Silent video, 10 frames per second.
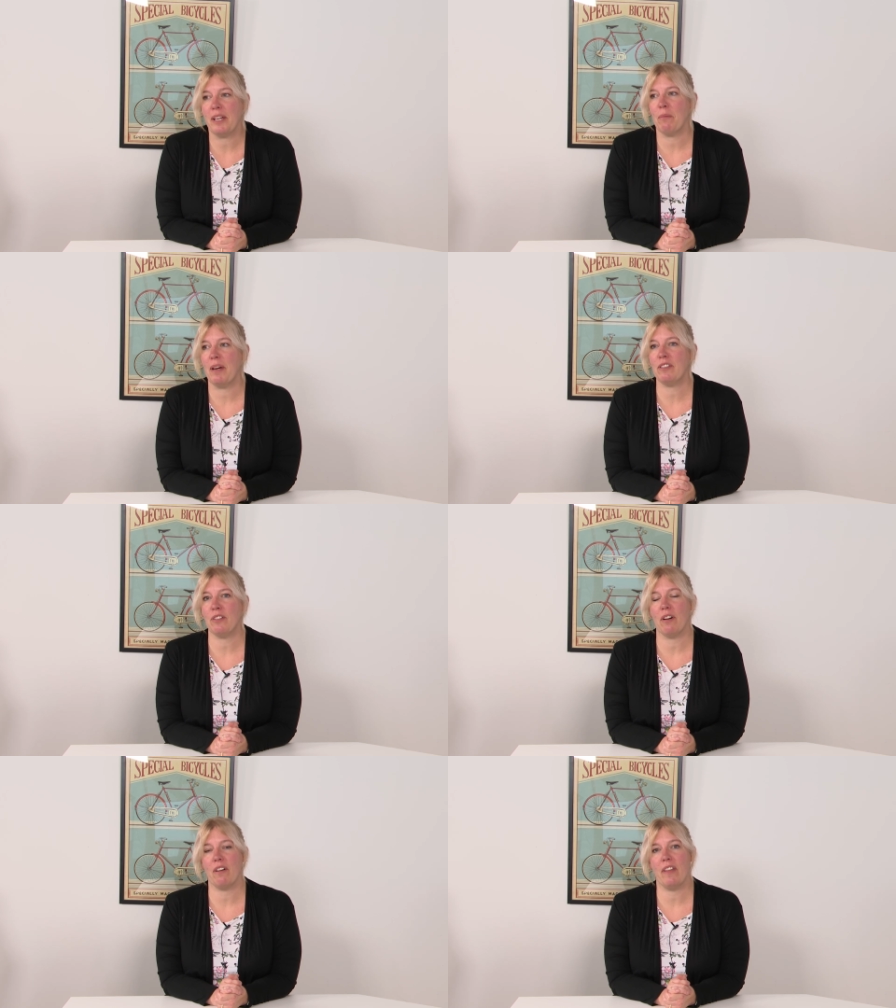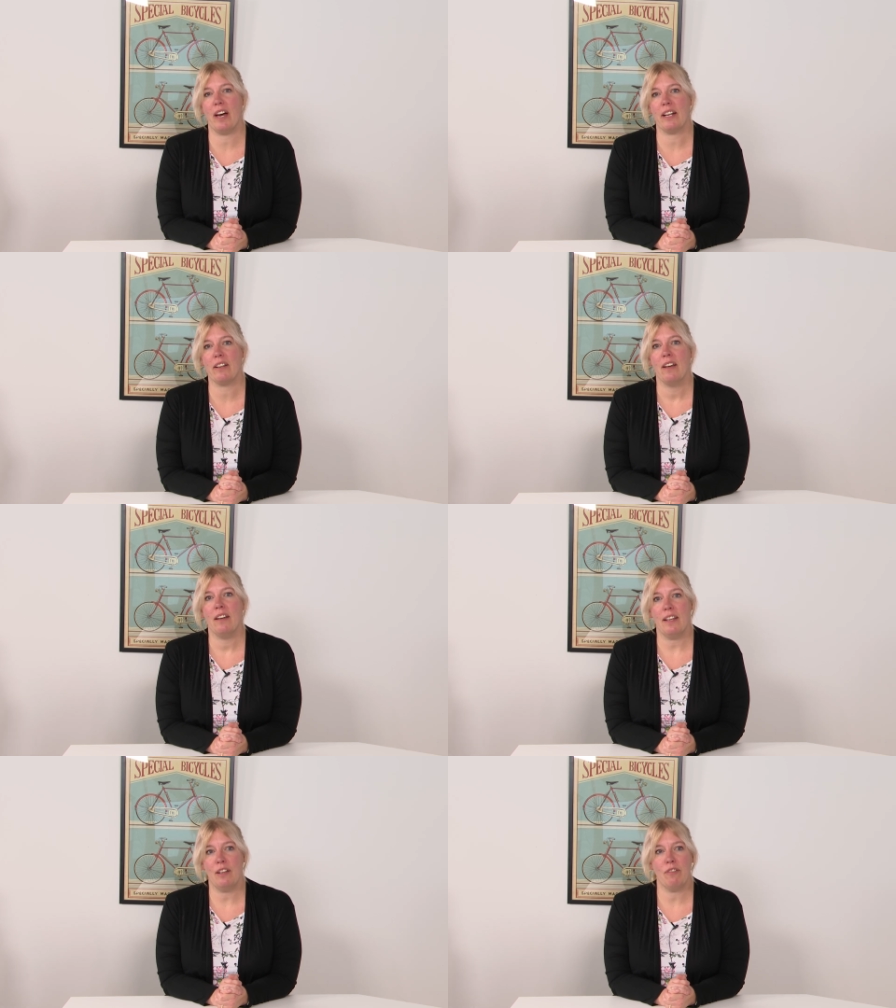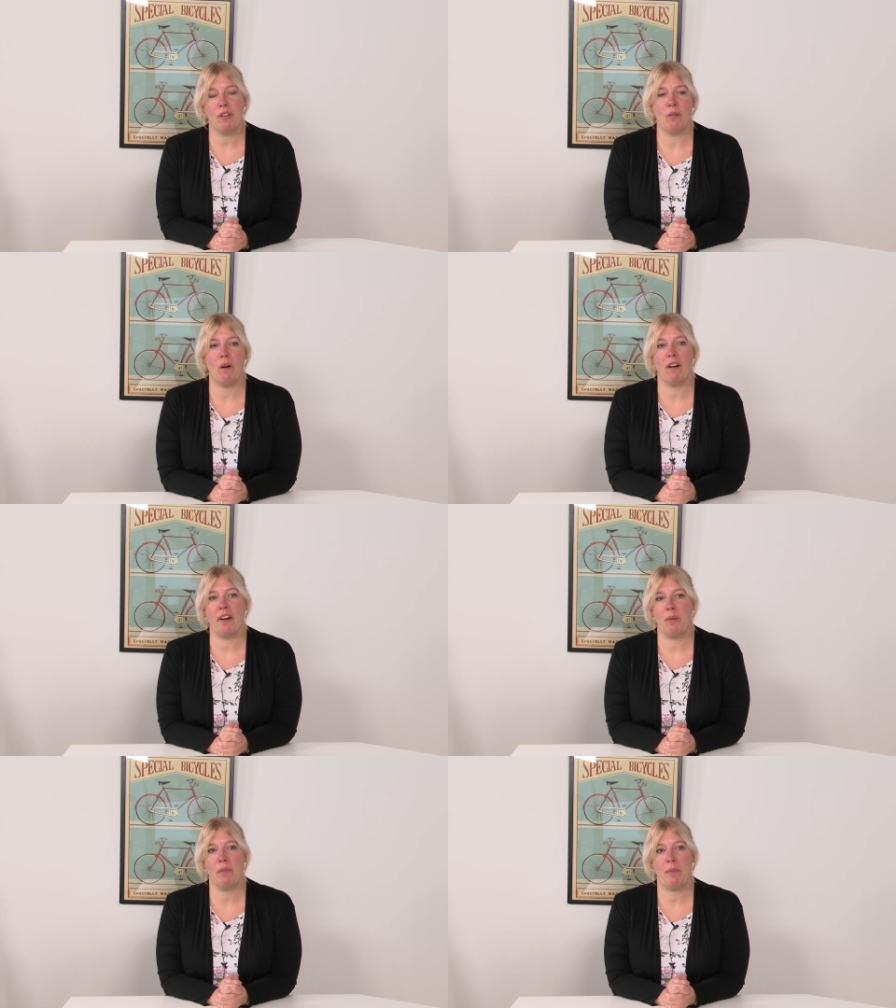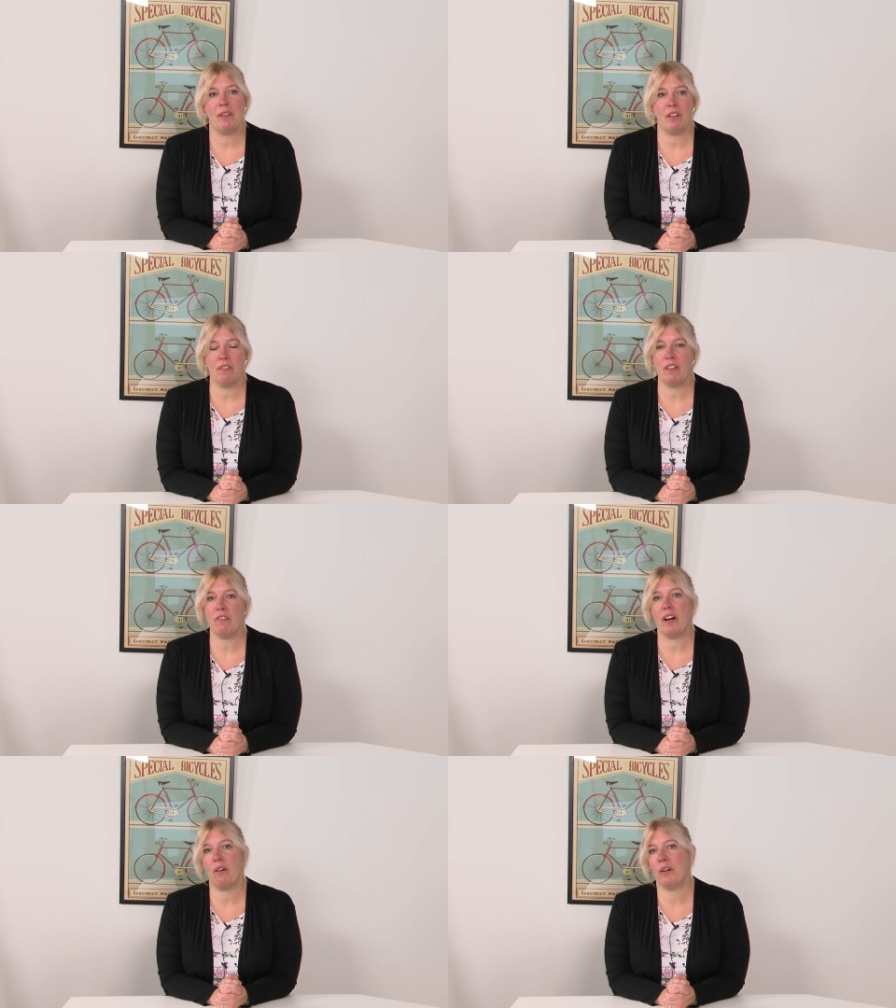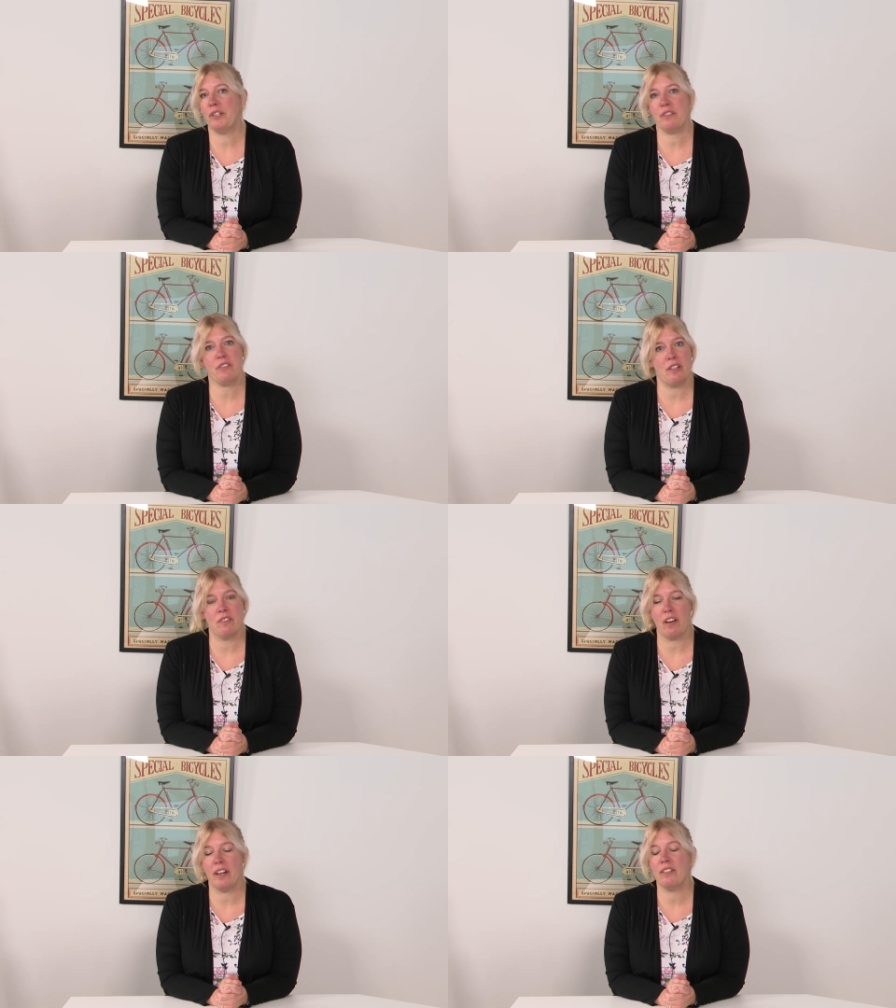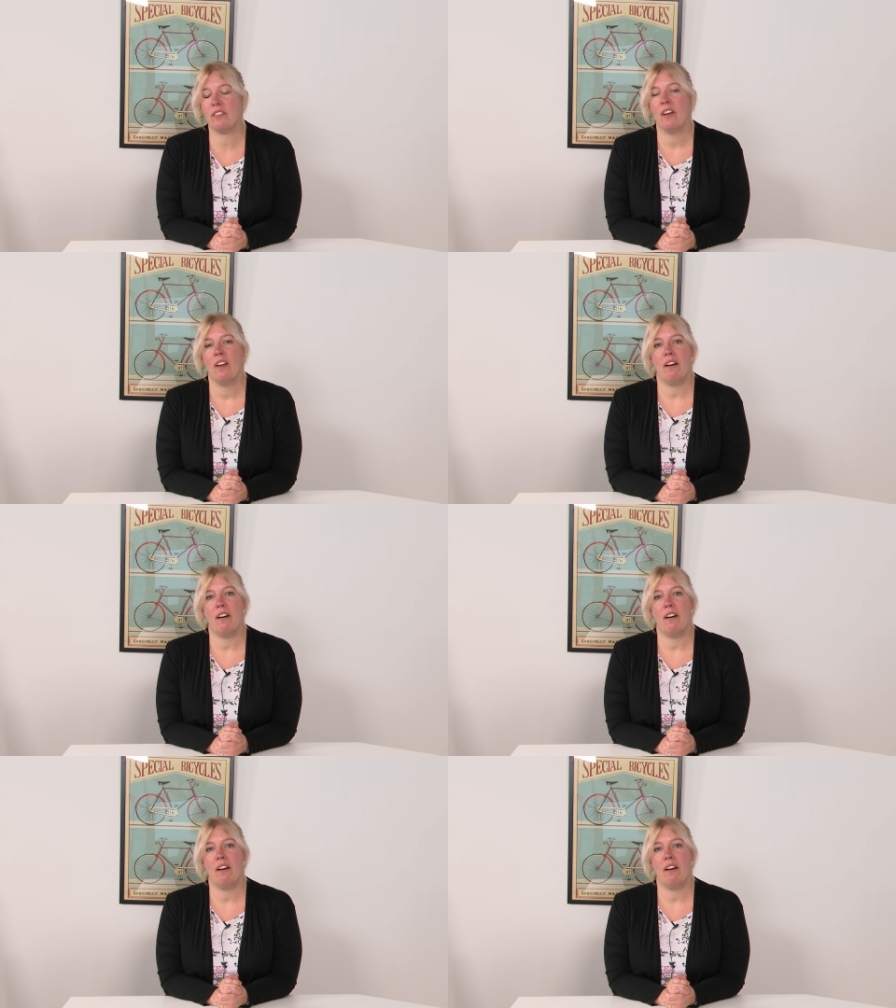We can make sure that if you are implementing Viva or just Insights,